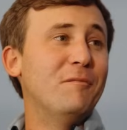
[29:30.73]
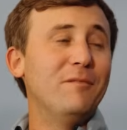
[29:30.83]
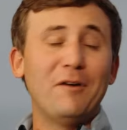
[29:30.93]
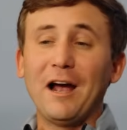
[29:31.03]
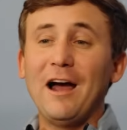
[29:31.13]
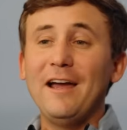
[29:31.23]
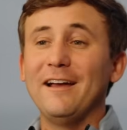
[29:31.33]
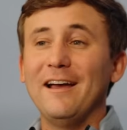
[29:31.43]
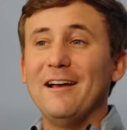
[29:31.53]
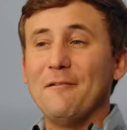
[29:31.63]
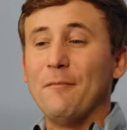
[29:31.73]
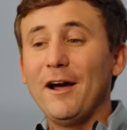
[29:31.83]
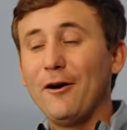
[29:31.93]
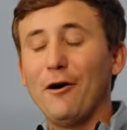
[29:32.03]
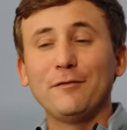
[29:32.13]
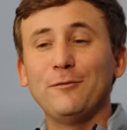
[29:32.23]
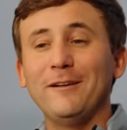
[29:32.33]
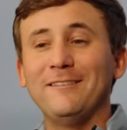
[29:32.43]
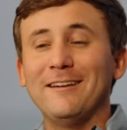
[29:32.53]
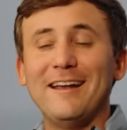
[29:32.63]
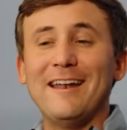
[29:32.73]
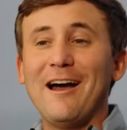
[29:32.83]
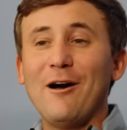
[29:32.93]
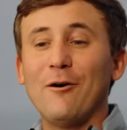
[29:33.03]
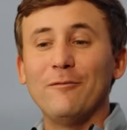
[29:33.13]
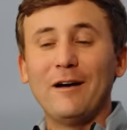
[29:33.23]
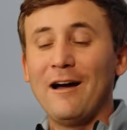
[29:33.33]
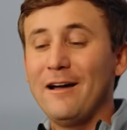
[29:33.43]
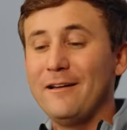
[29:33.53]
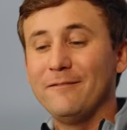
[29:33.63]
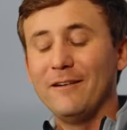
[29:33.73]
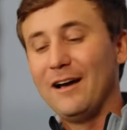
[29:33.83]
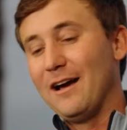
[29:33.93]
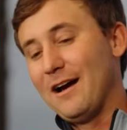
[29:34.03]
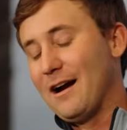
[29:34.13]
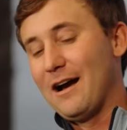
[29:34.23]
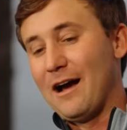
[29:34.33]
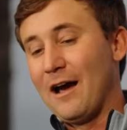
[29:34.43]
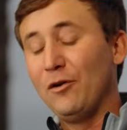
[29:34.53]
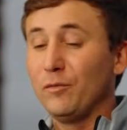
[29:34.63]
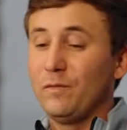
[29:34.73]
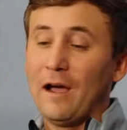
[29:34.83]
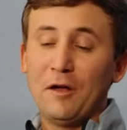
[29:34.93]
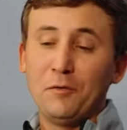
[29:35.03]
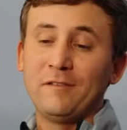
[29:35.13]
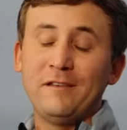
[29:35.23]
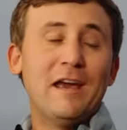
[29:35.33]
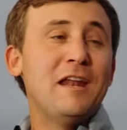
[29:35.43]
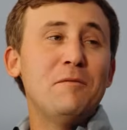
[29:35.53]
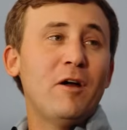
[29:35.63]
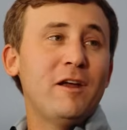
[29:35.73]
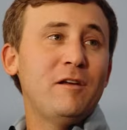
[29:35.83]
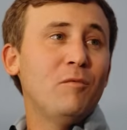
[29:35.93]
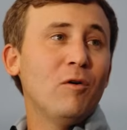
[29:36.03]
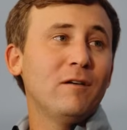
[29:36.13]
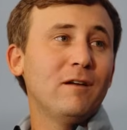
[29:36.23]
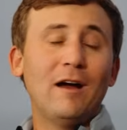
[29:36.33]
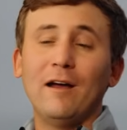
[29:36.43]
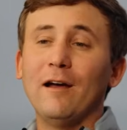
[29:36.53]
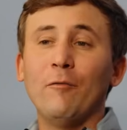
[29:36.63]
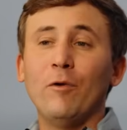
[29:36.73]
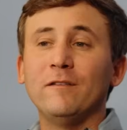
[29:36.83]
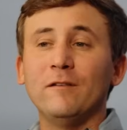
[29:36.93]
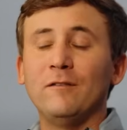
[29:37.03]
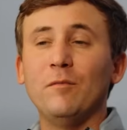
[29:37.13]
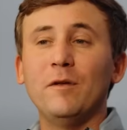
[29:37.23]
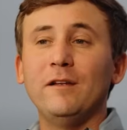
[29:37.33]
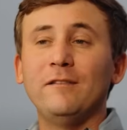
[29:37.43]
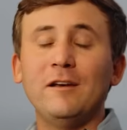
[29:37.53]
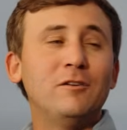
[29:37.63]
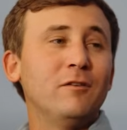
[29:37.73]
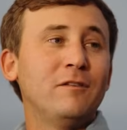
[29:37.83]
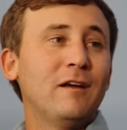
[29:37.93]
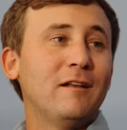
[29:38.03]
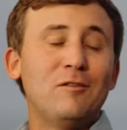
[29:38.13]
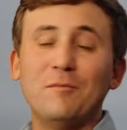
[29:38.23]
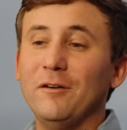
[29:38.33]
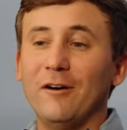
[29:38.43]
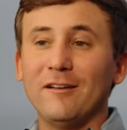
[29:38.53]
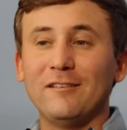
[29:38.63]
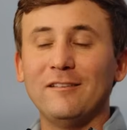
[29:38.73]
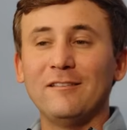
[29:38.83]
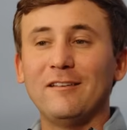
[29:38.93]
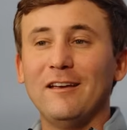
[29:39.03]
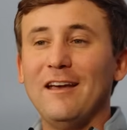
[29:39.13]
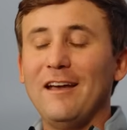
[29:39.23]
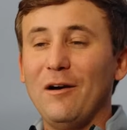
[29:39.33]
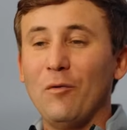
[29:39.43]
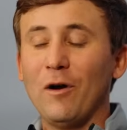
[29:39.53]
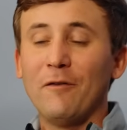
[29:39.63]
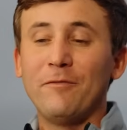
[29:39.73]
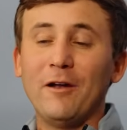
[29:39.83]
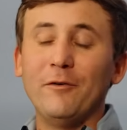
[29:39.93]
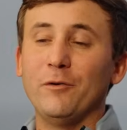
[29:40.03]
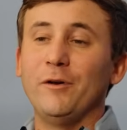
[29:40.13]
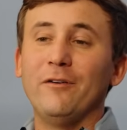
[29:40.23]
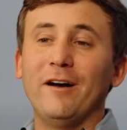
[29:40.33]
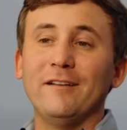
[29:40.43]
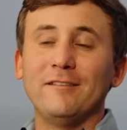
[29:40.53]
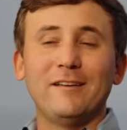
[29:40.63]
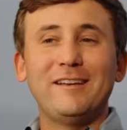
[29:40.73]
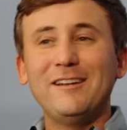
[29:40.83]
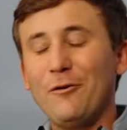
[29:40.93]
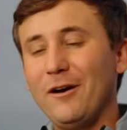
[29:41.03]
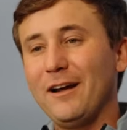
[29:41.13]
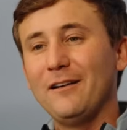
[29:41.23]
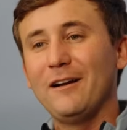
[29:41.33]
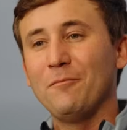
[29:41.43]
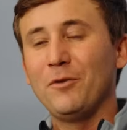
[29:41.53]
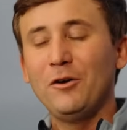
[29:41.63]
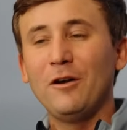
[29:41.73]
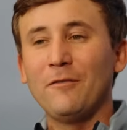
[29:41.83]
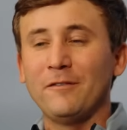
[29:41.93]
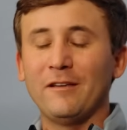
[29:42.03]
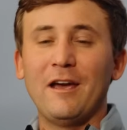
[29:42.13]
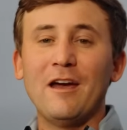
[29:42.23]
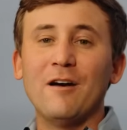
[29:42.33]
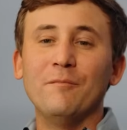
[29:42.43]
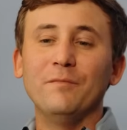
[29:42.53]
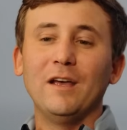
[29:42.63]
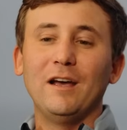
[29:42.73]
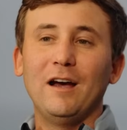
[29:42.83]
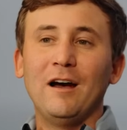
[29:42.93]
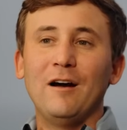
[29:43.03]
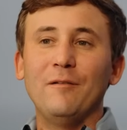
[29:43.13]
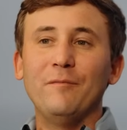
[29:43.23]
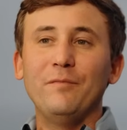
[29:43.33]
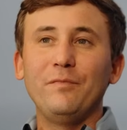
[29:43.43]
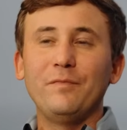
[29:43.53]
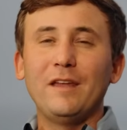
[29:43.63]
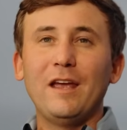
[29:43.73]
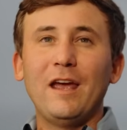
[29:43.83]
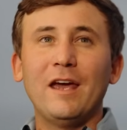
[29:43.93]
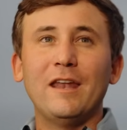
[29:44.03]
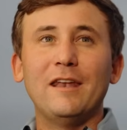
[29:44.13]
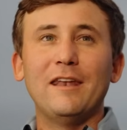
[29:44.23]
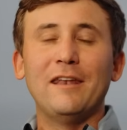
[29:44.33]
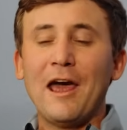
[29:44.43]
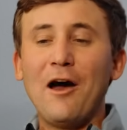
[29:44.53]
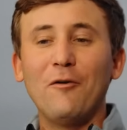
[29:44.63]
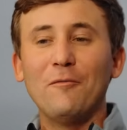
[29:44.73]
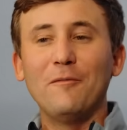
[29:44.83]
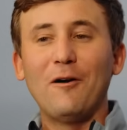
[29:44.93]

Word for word: them. Like I my golf swing today now I. I don't I don't see anybody anymore. I, I, went to too many teachers, got too many lessons, where I finally realized like you know what I, am good enough as I am, um, and now